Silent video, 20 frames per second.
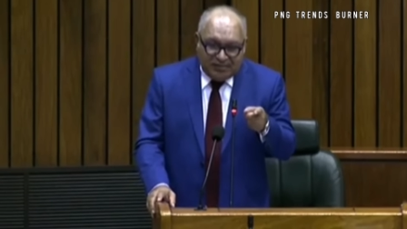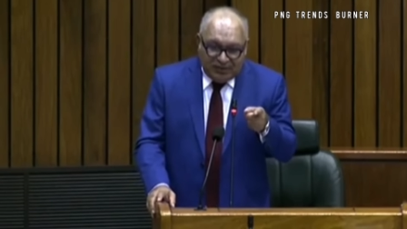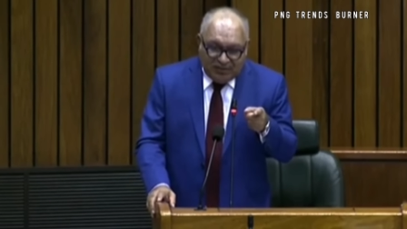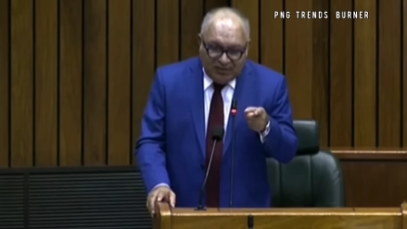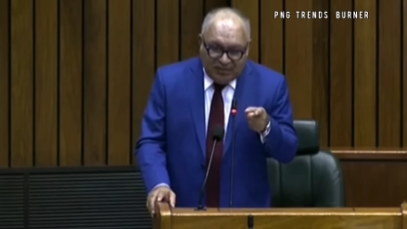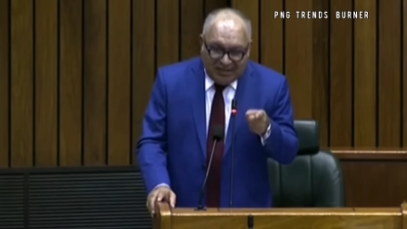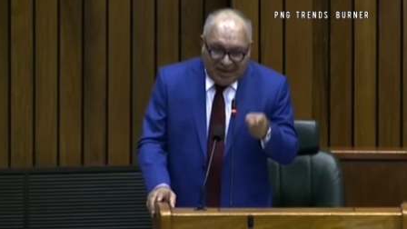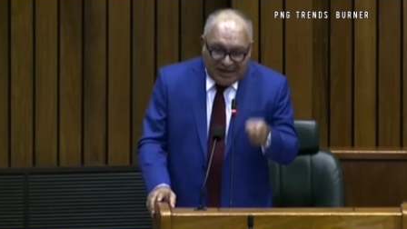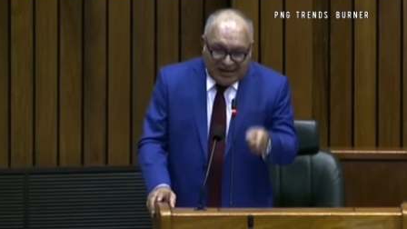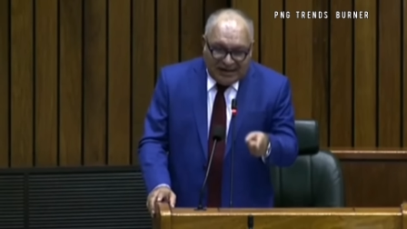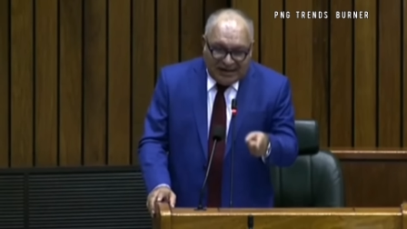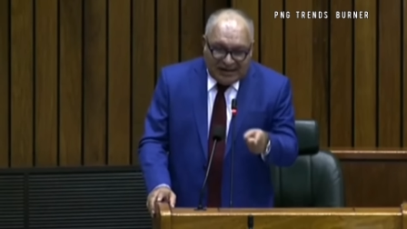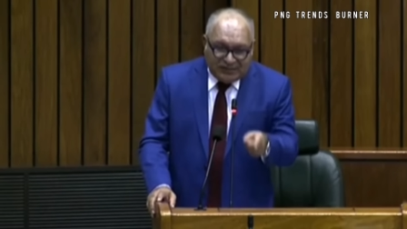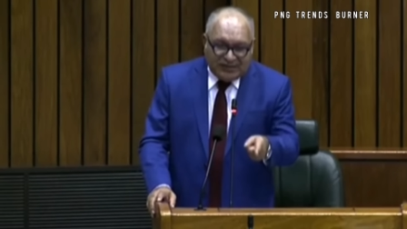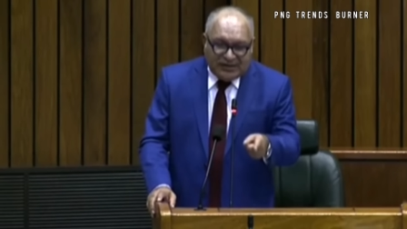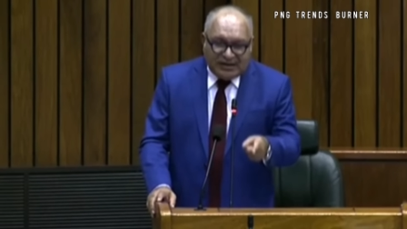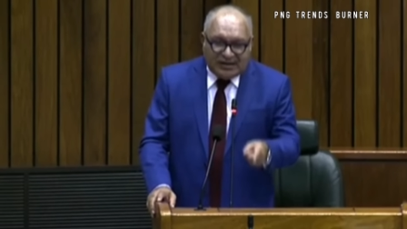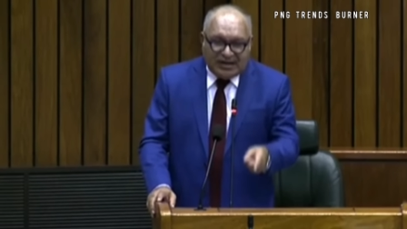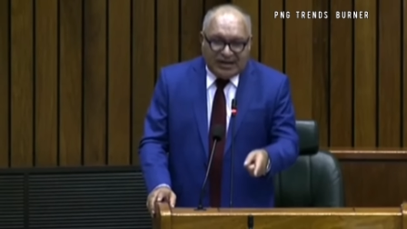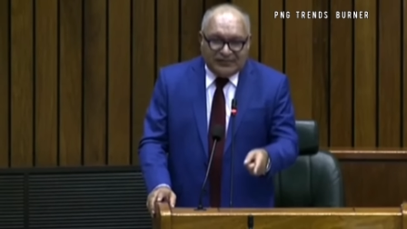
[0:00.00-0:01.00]
new money
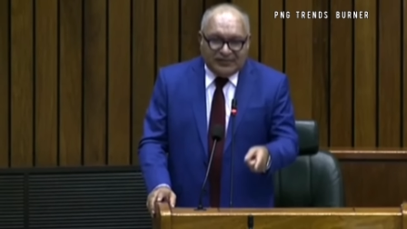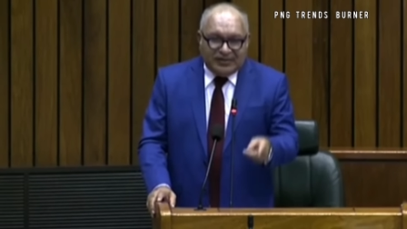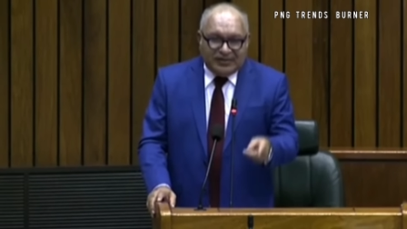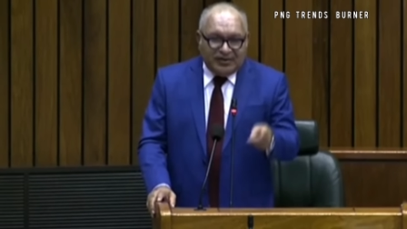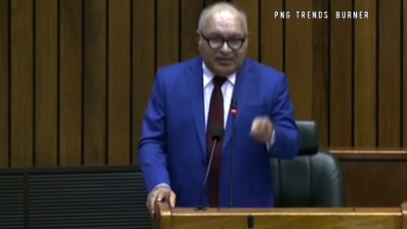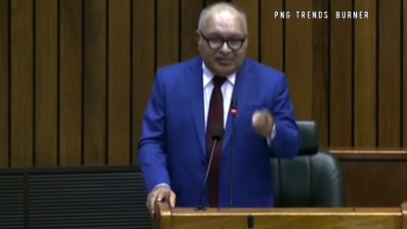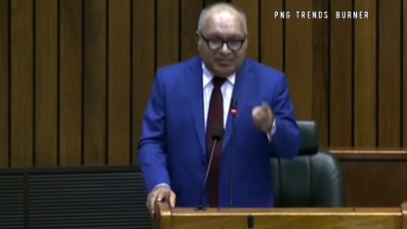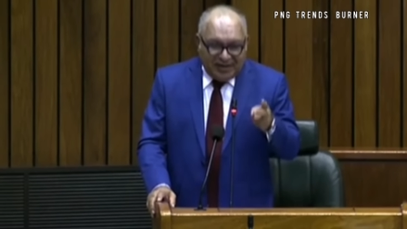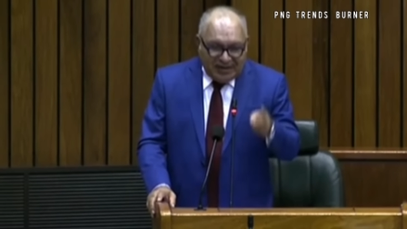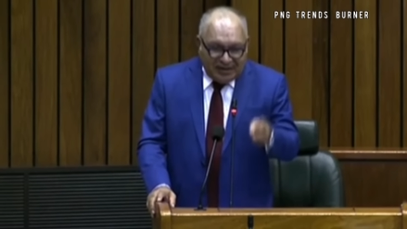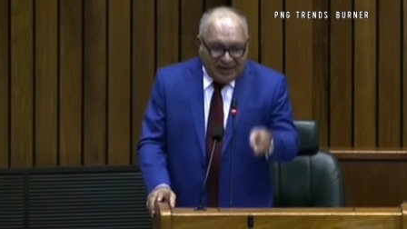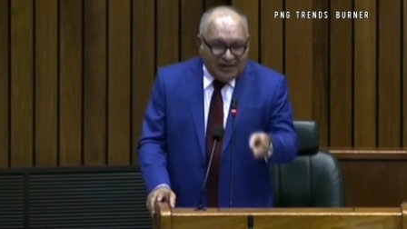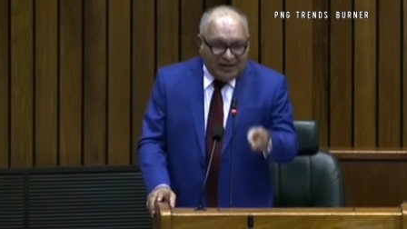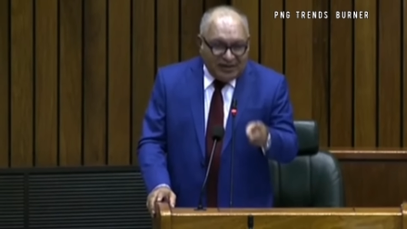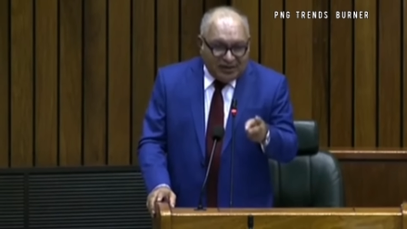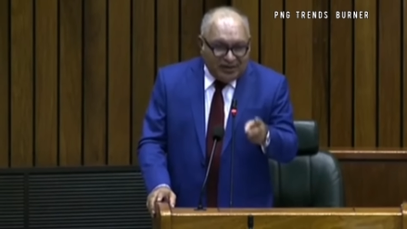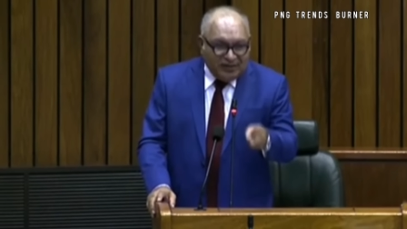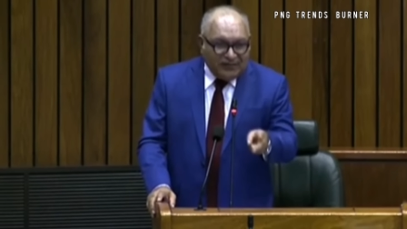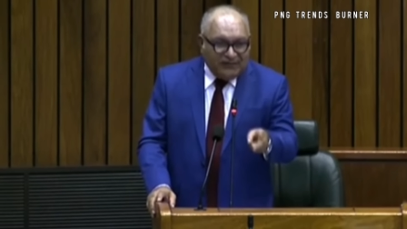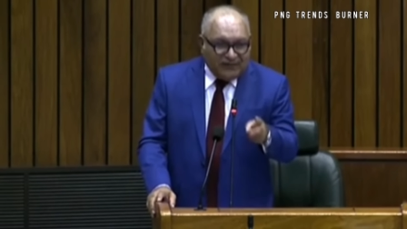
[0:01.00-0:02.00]
into the country or
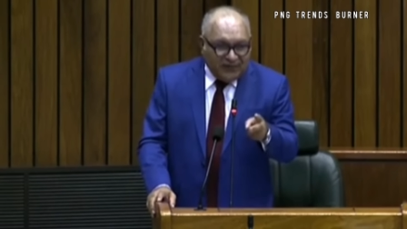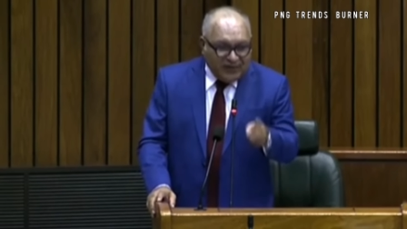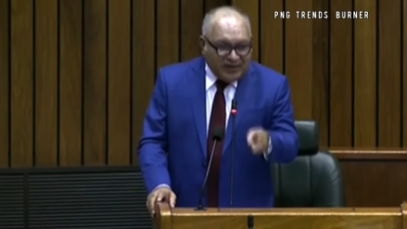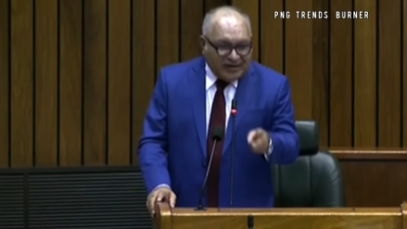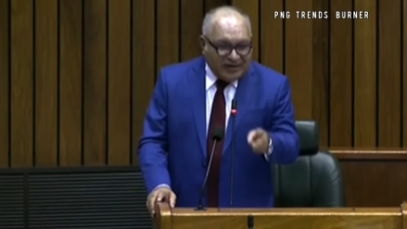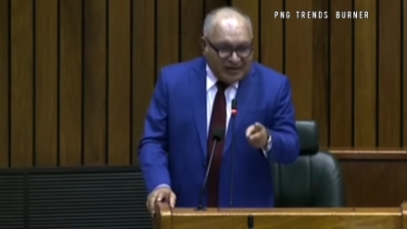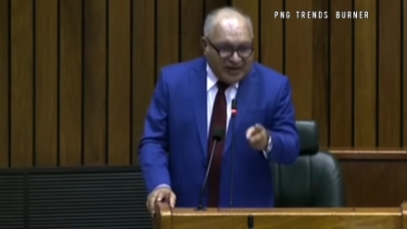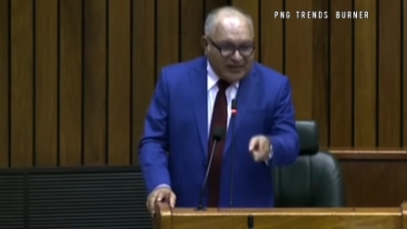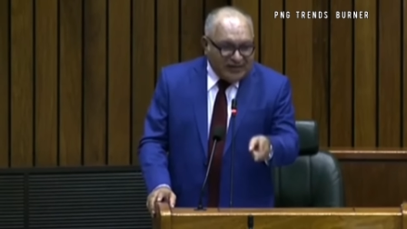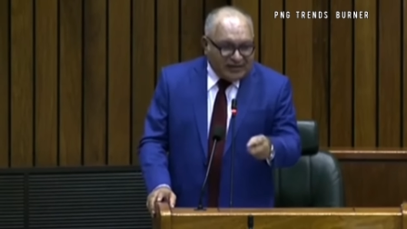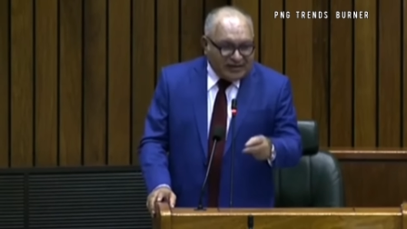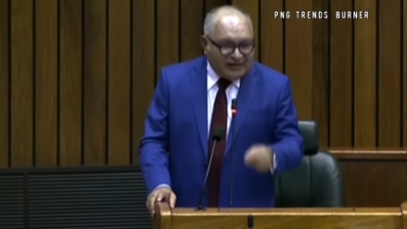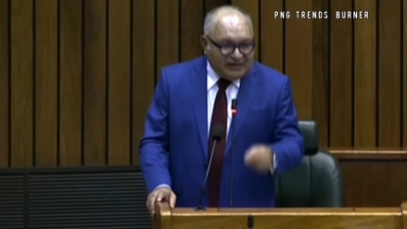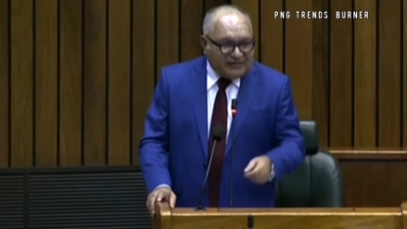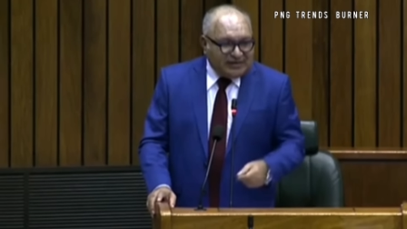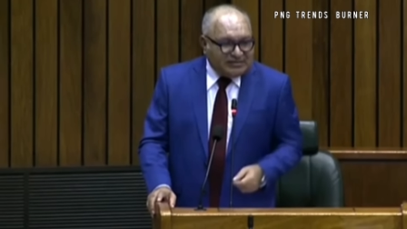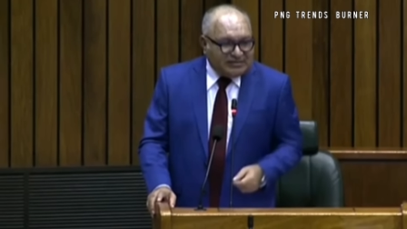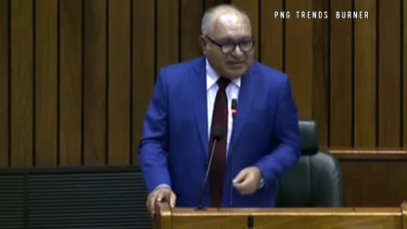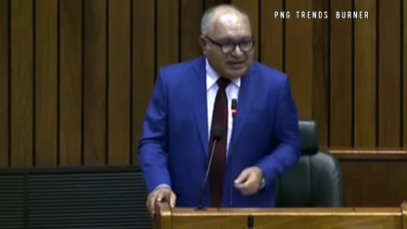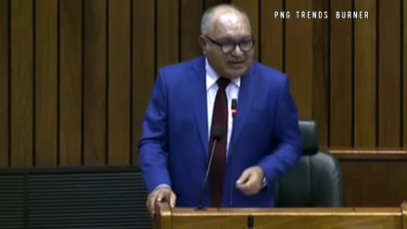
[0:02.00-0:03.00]
bringing new foreign direct
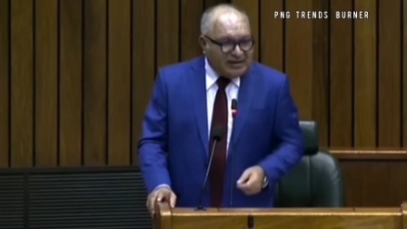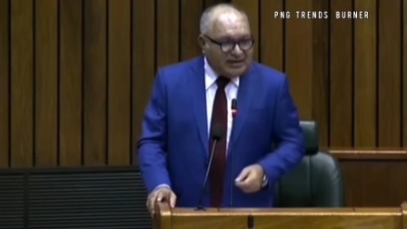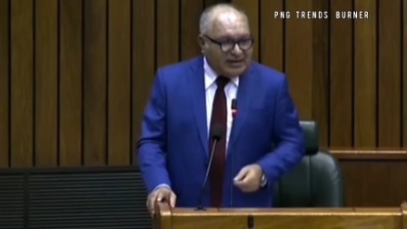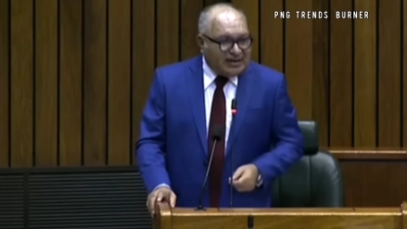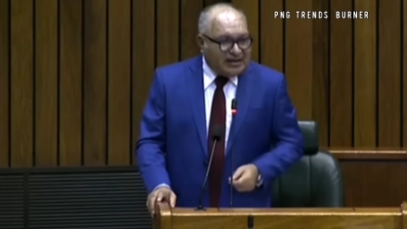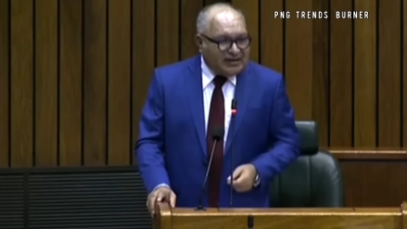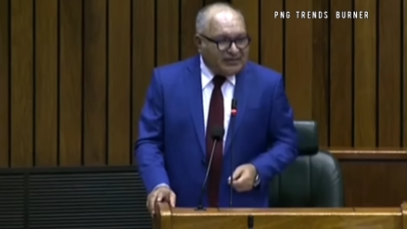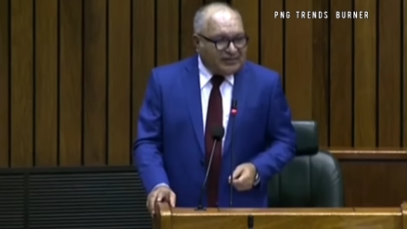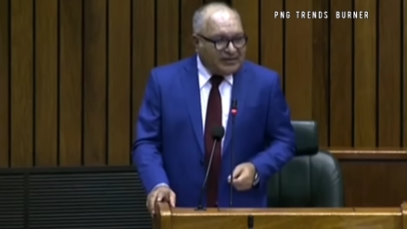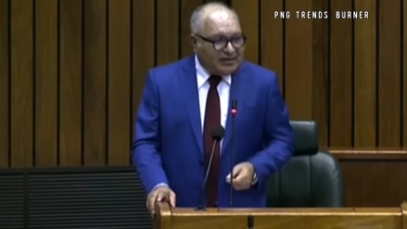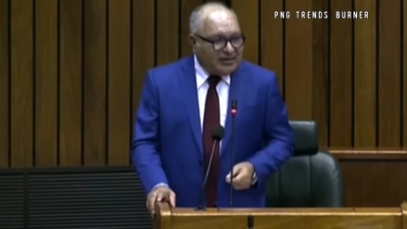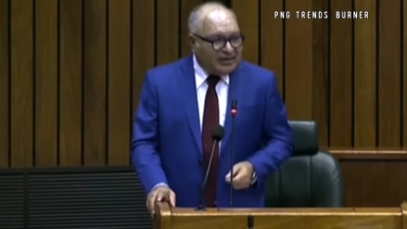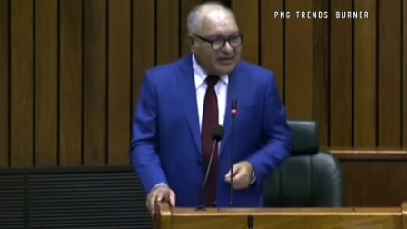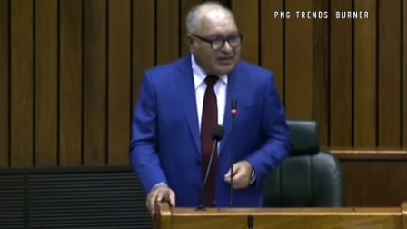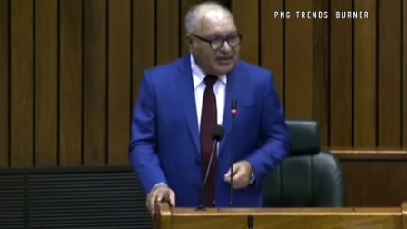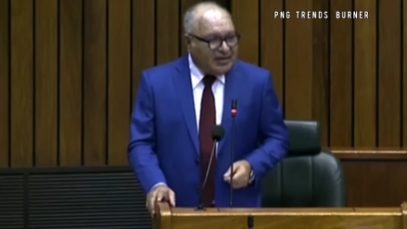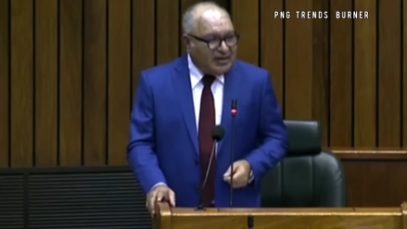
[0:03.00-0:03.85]
investment in the country.